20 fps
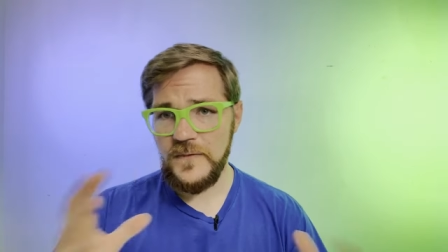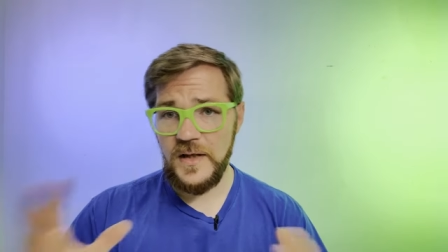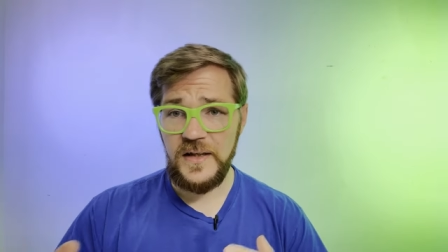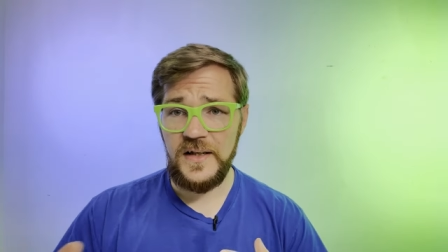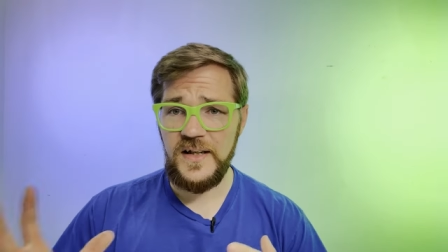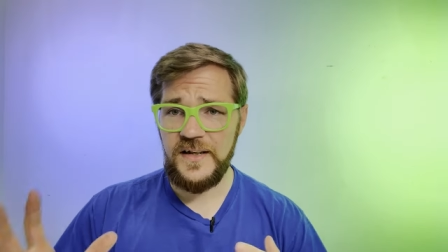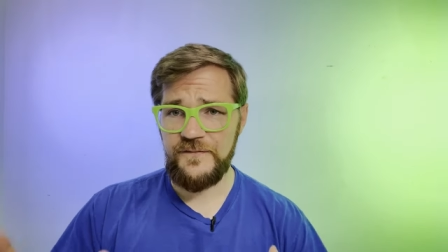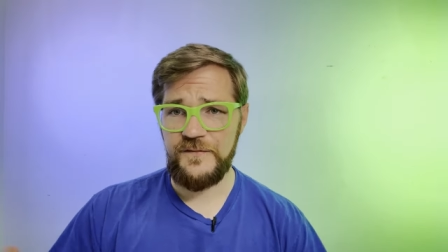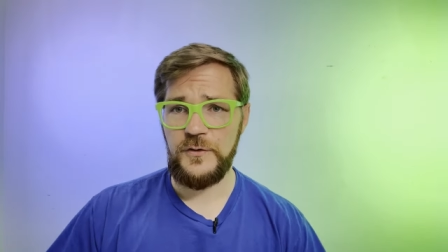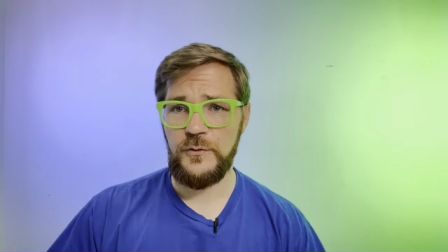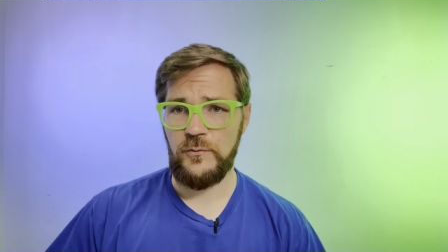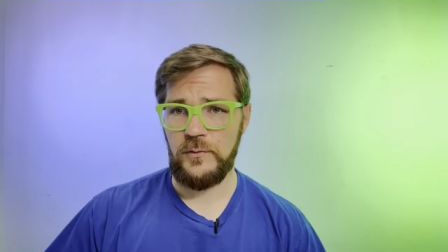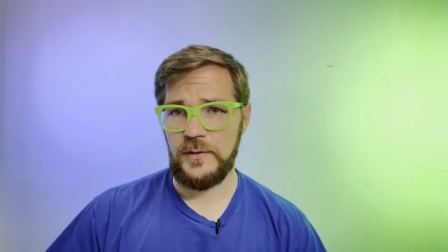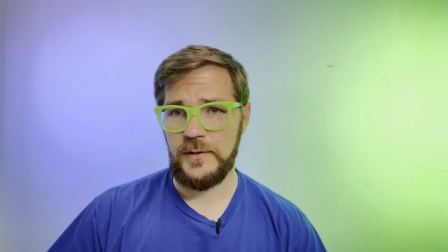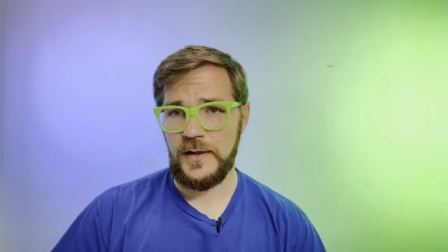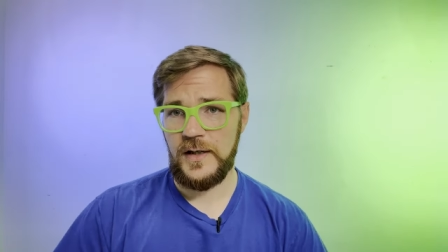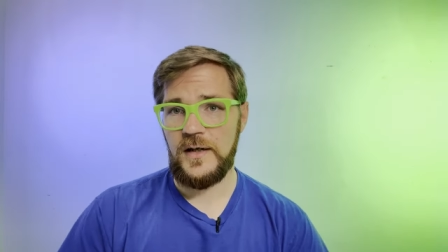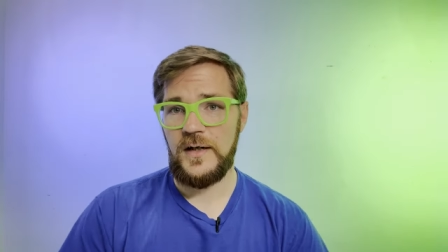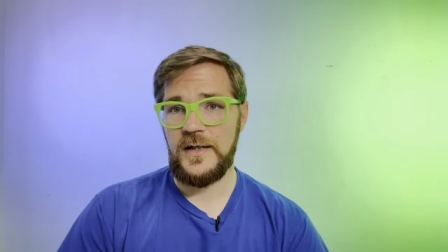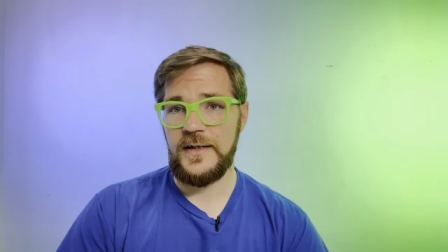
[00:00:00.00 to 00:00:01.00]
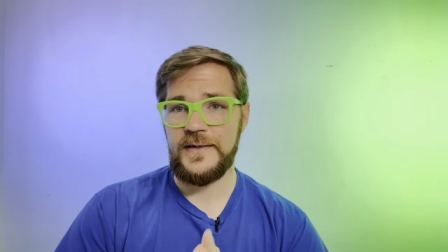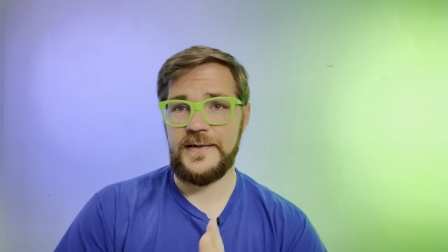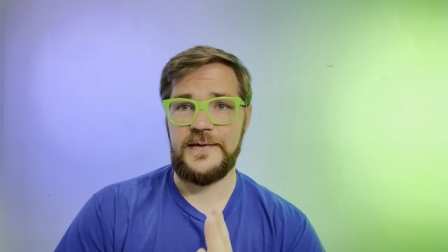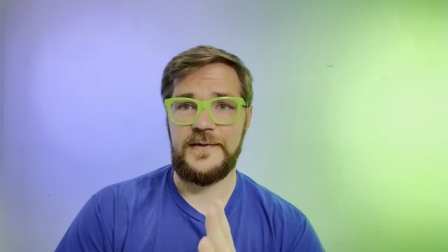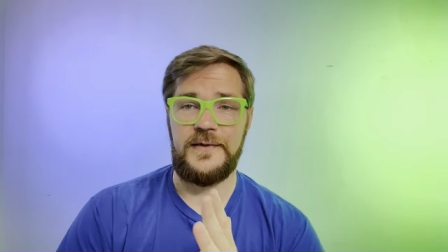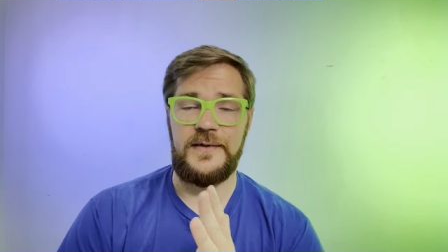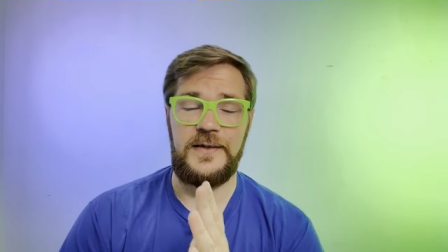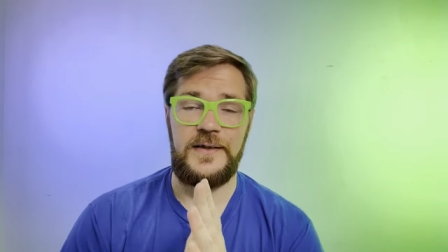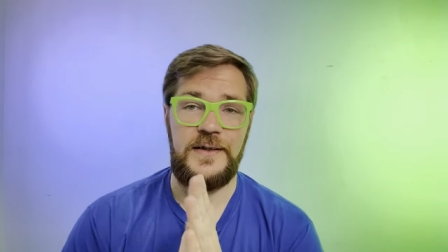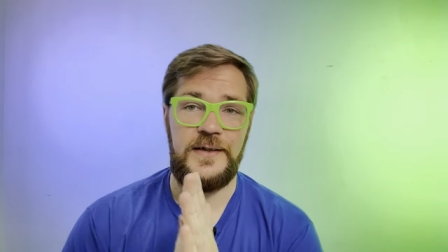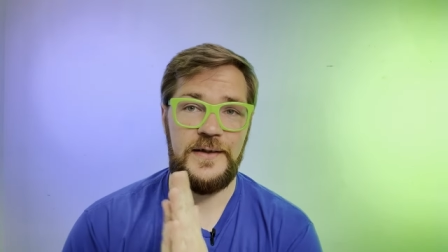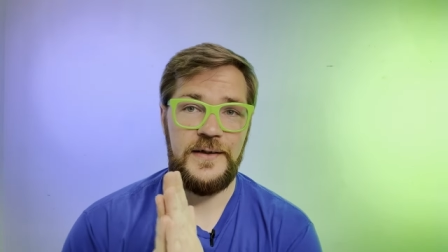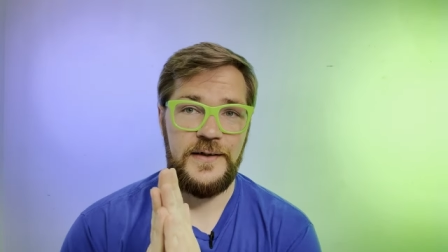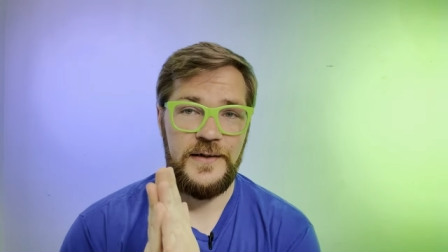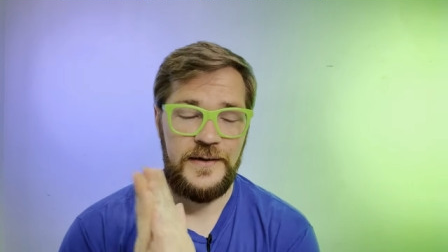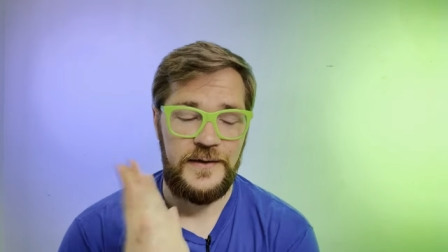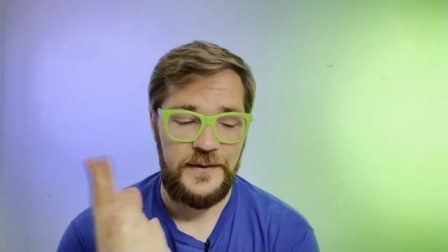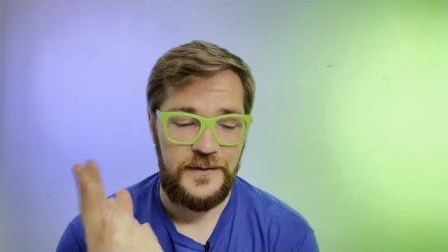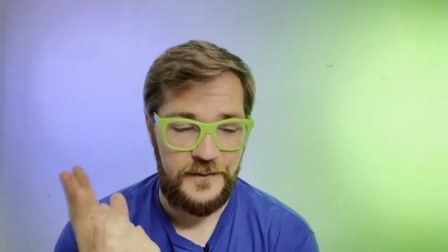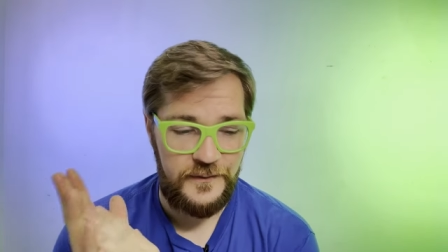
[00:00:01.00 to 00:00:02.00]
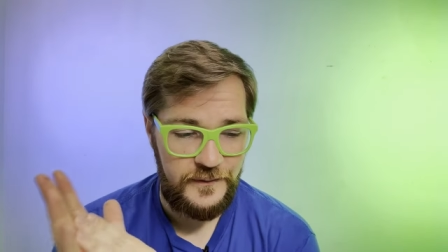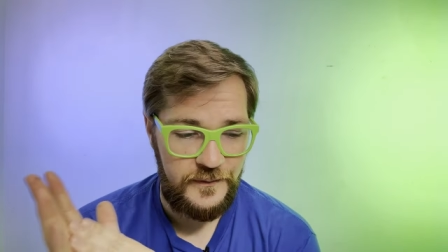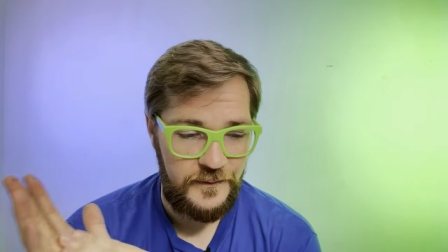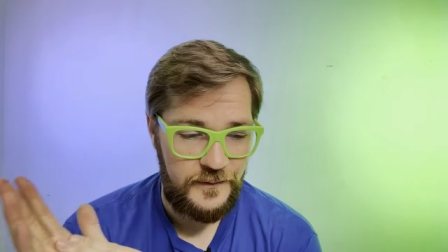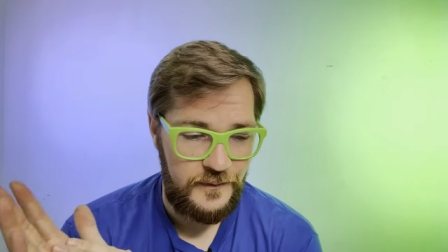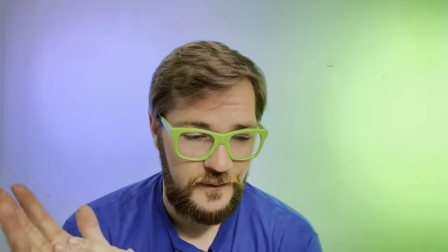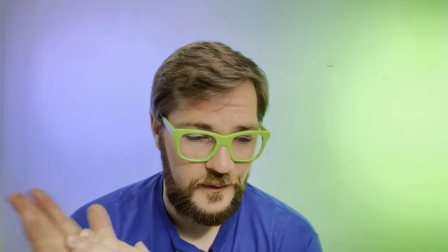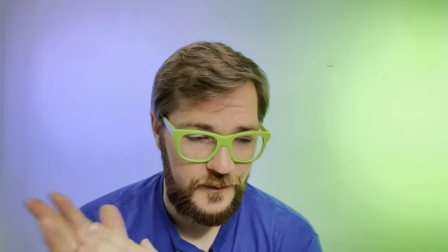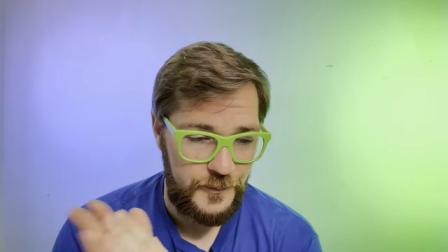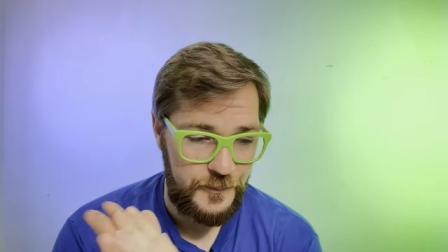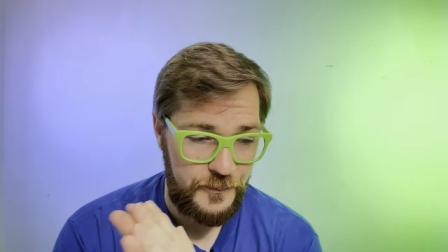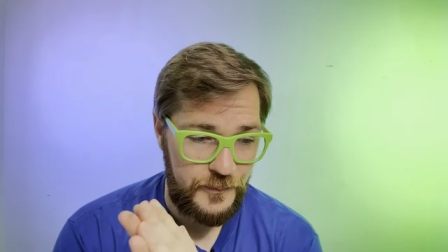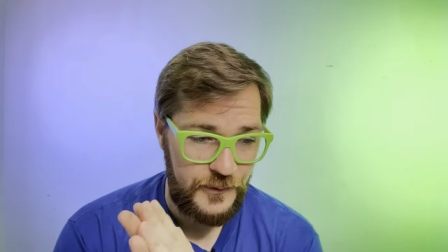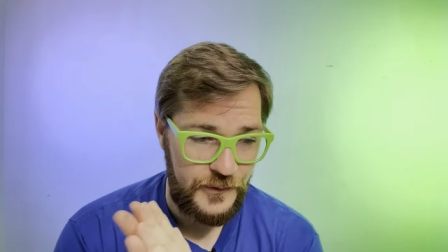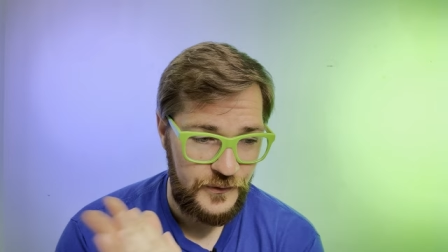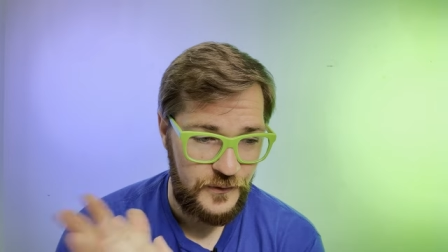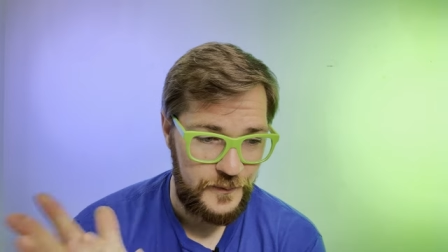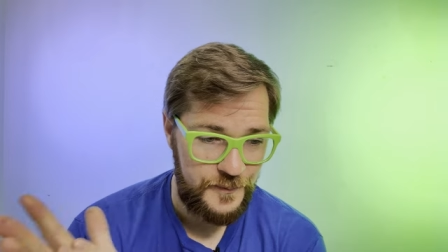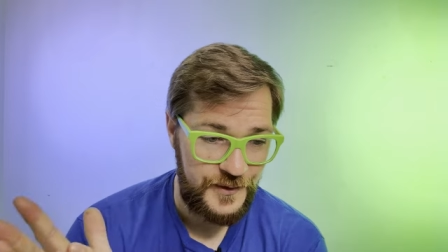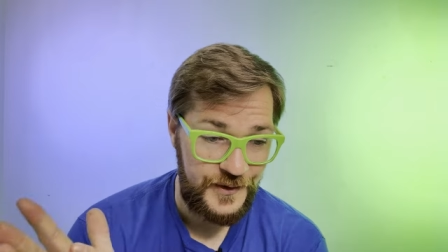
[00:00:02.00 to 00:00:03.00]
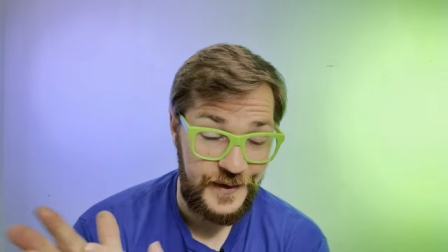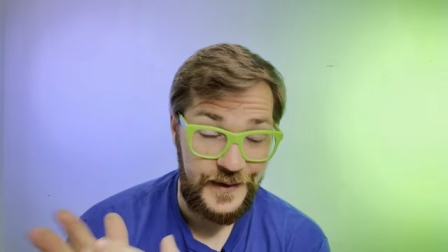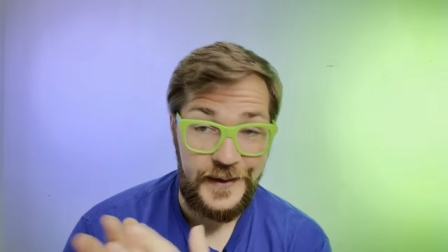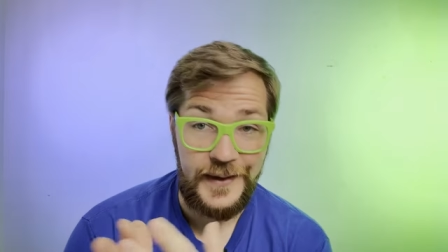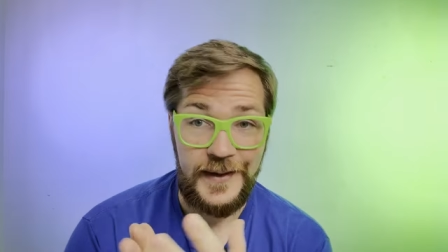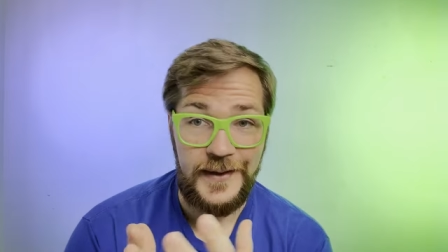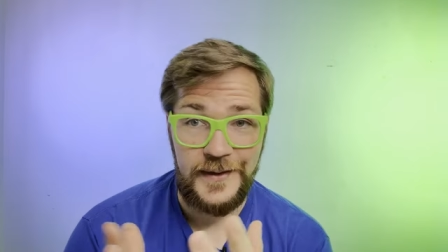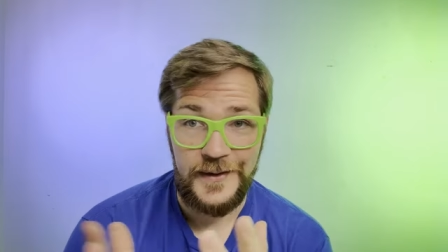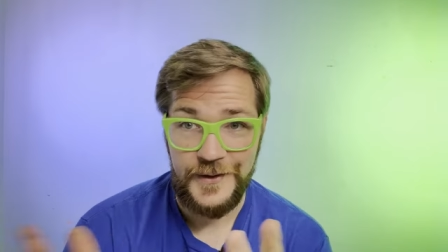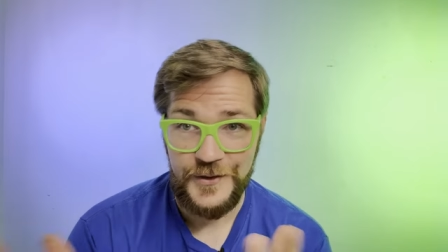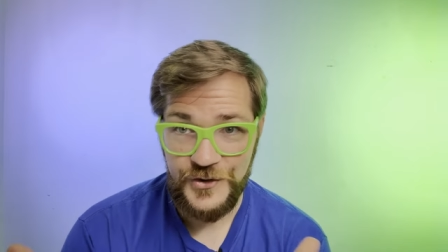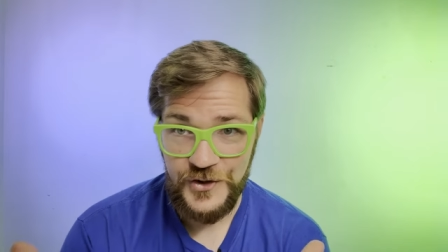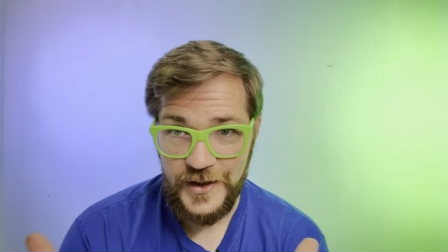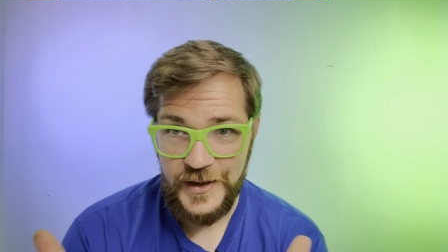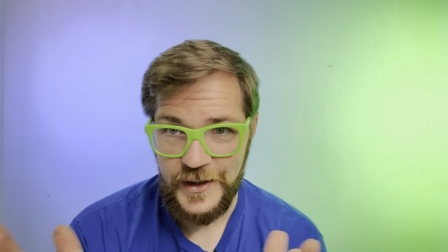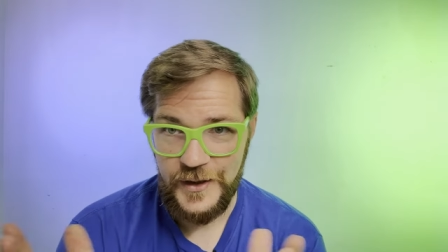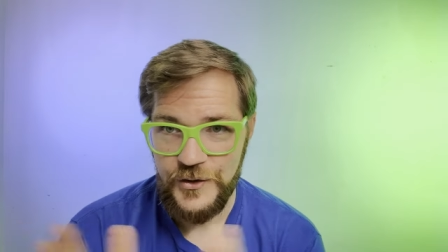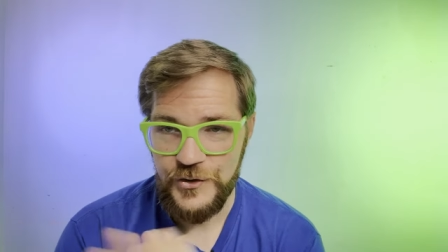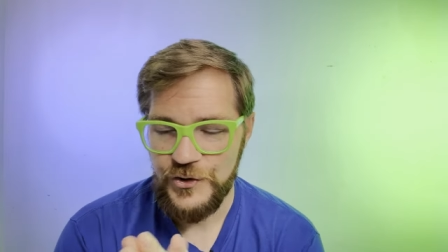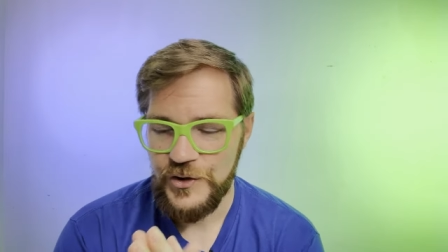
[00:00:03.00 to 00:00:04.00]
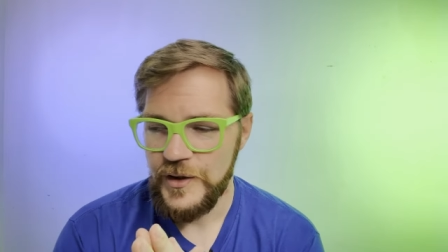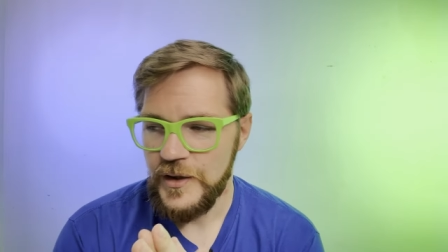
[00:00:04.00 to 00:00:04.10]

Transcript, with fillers: if you were not in a prescription that needed a change.